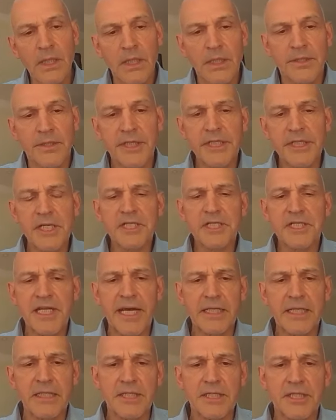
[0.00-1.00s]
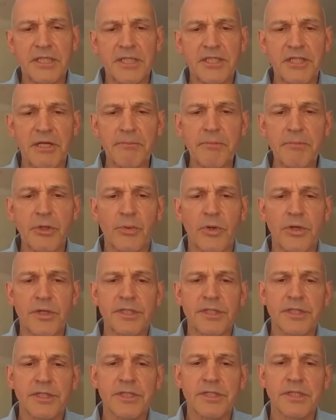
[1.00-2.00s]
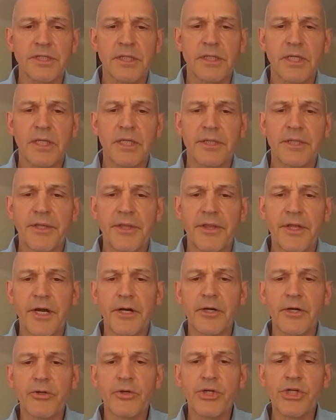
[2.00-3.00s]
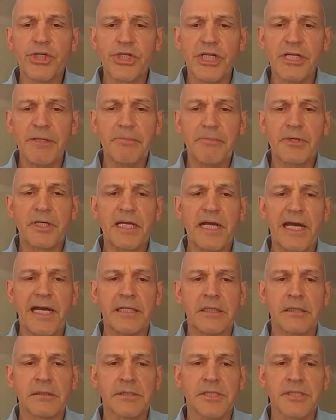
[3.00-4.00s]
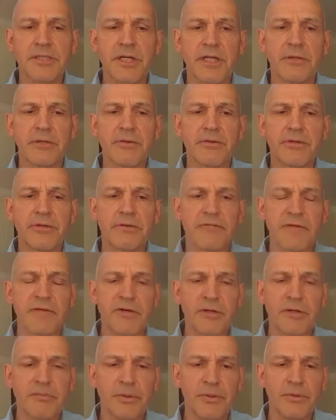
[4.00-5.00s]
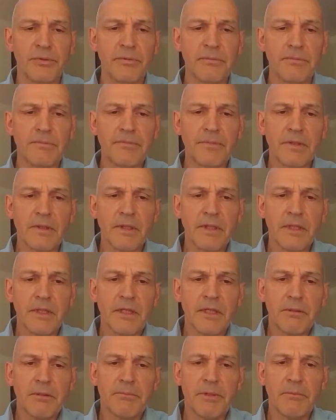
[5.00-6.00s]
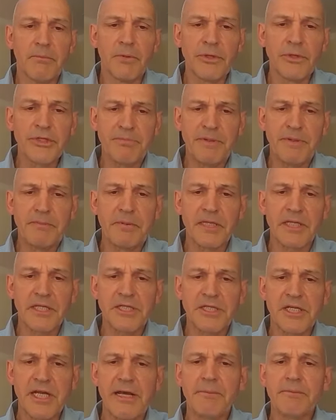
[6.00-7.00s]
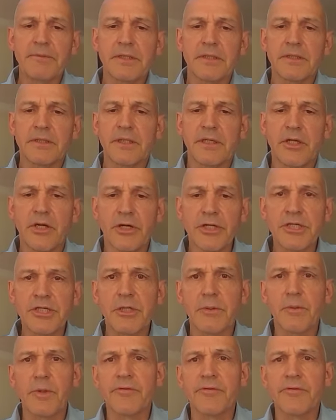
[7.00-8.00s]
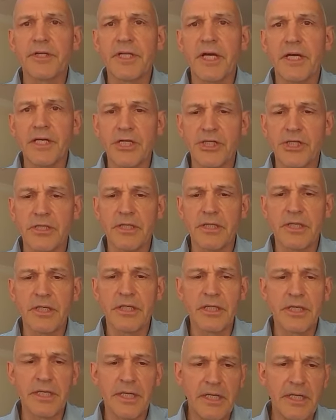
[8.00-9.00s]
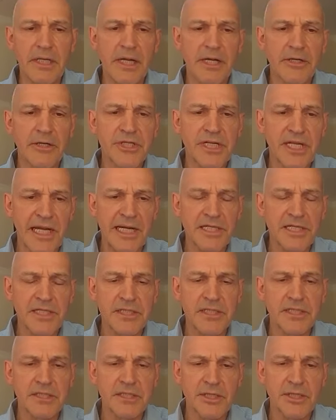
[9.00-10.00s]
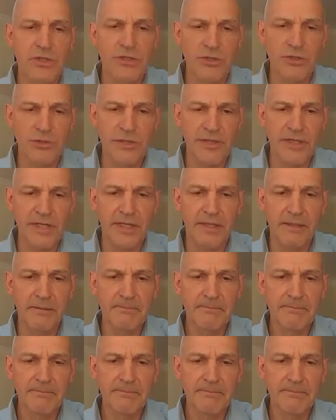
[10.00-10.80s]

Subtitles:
There is a sadness in some quarters that there are no sheep or cattle south of Liverpool, but most people accept that the consequent reduction in greenhouse gases is a good thing.